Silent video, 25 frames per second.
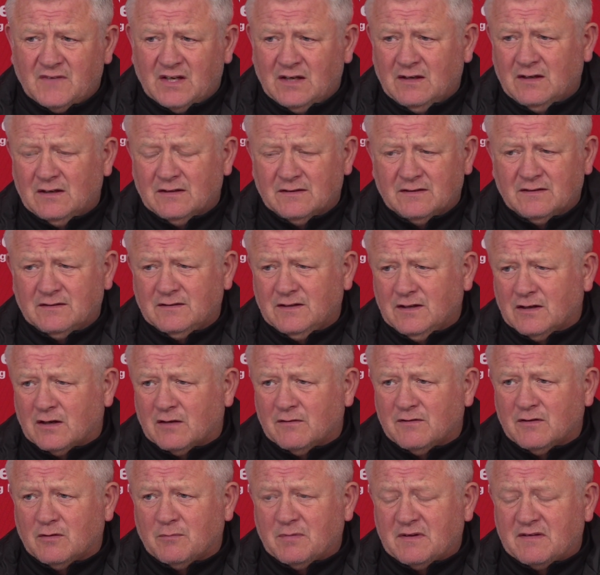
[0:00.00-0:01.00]
And, you know,
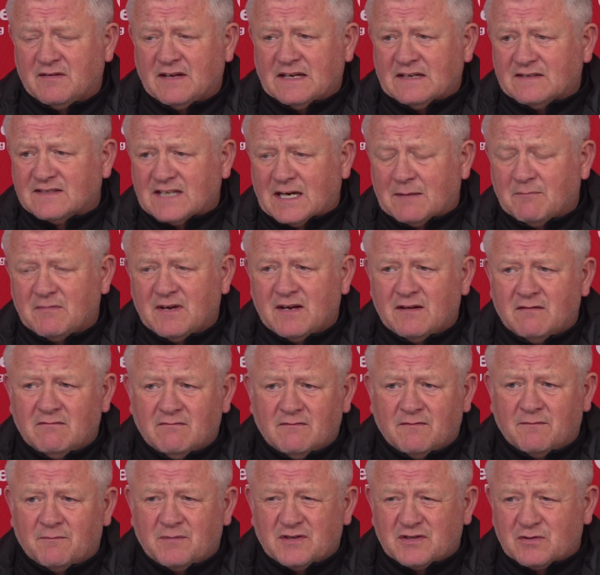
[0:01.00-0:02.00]
there'll be things happening
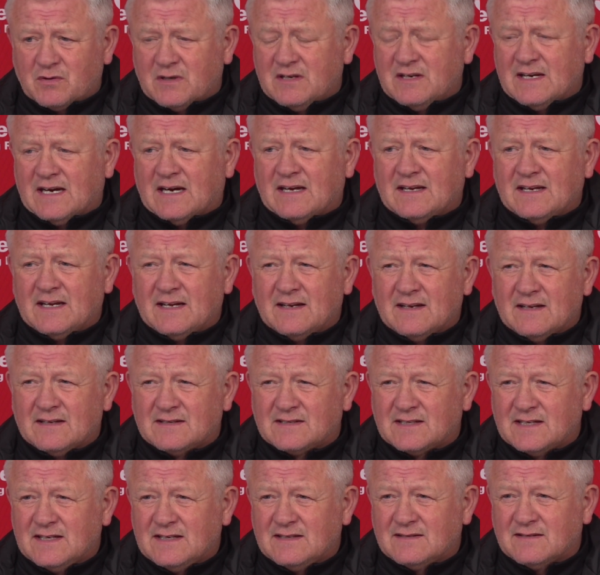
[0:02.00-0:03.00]
between now and the end of the
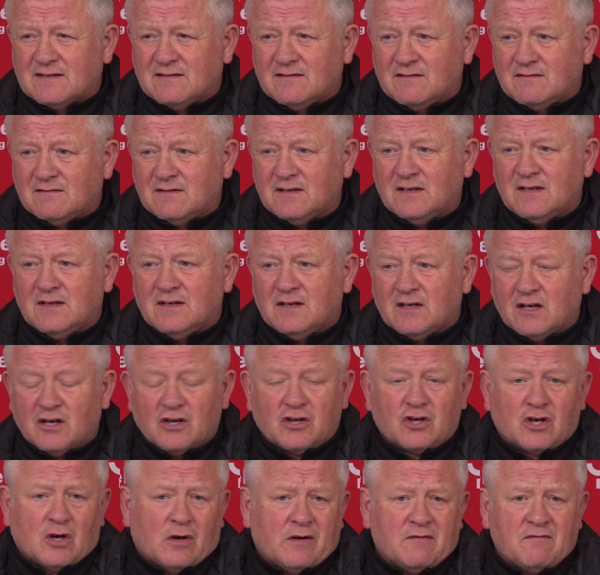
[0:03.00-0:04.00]
season
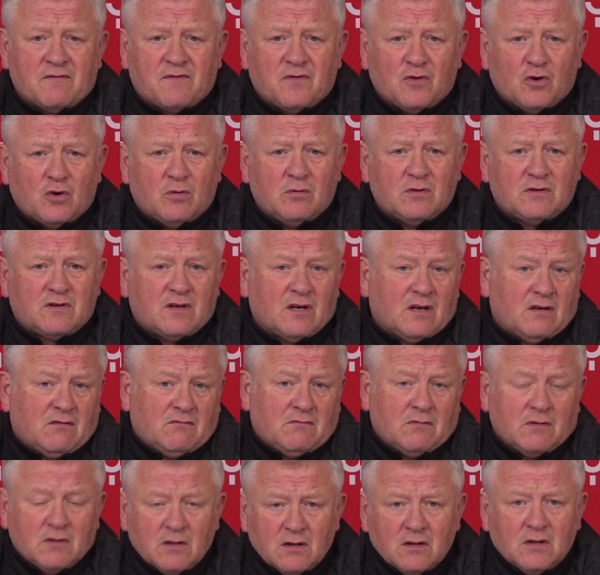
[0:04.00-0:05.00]
and going forward that
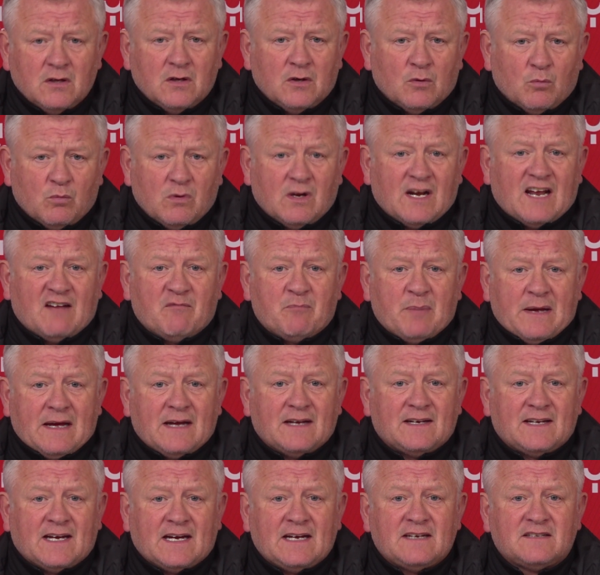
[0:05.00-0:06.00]
we'll have
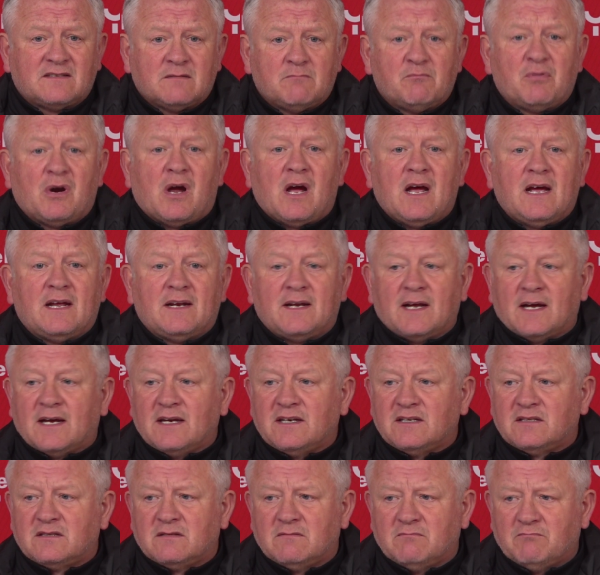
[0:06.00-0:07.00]
better days and brighter
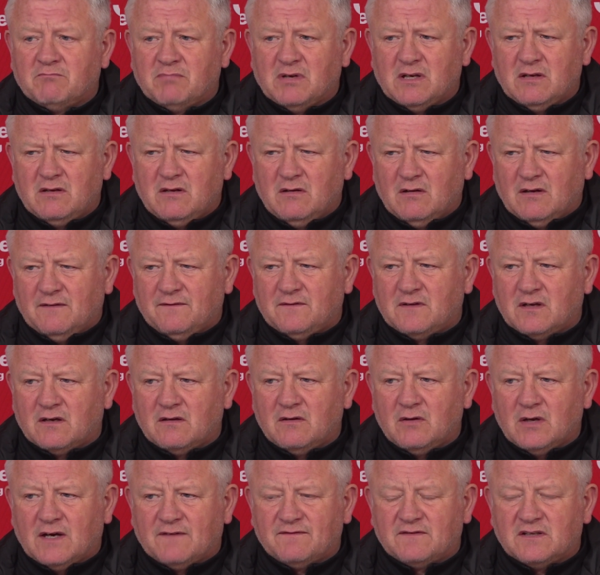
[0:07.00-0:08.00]
days. But you have
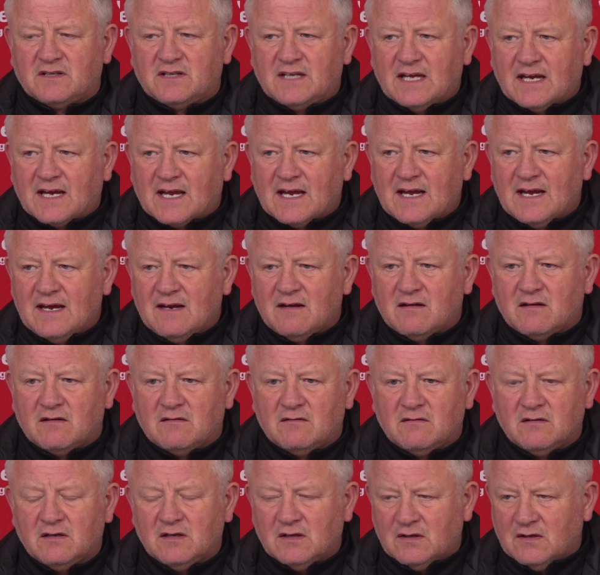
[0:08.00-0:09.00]
to dig in
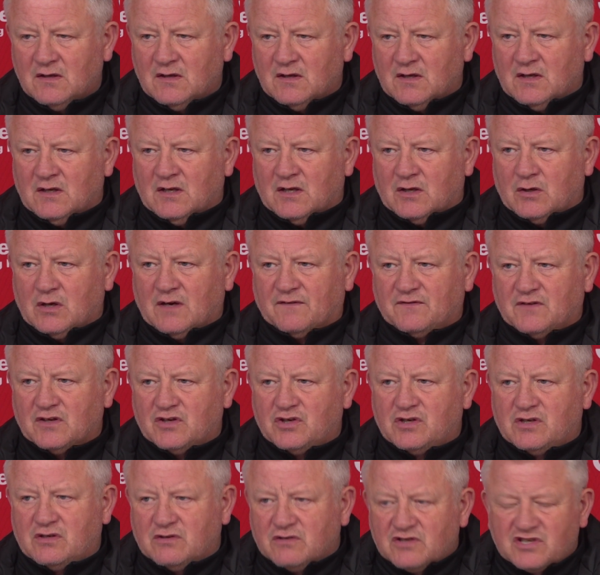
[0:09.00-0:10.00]
and you have to
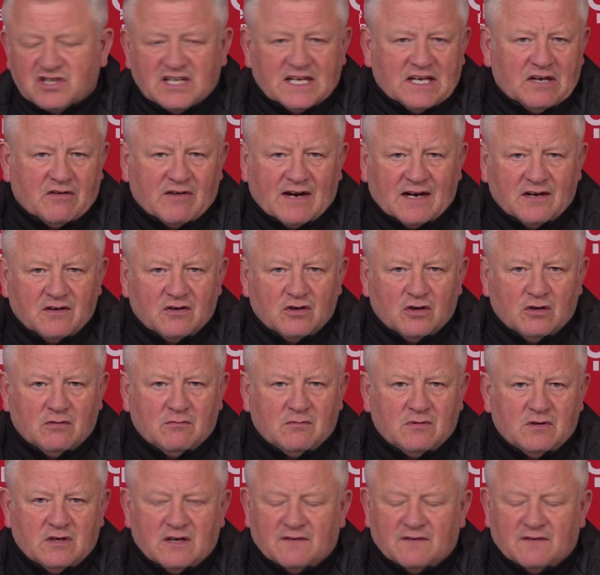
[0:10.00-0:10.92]
stick your hand up and you